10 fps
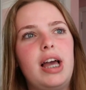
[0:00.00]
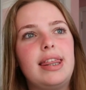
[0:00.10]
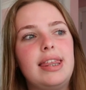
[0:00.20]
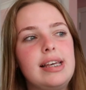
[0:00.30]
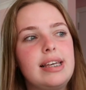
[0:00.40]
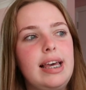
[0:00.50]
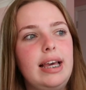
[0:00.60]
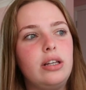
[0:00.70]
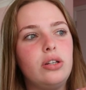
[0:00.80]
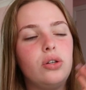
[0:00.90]
I think,
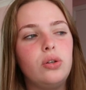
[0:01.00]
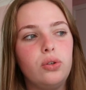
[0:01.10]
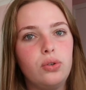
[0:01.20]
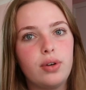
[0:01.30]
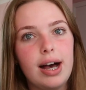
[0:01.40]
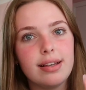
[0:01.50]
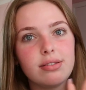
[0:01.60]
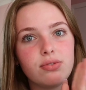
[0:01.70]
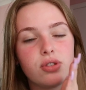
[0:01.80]
in Newcastle.